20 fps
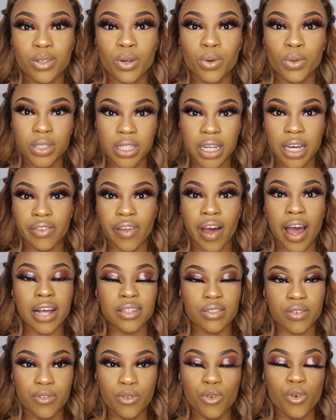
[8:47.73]
So altogether, I
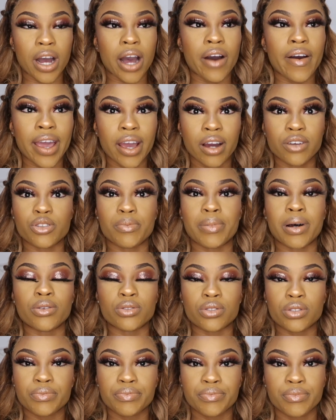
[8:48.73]
had to fork out
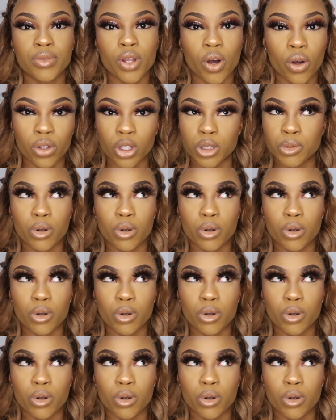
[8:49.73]
£800 on the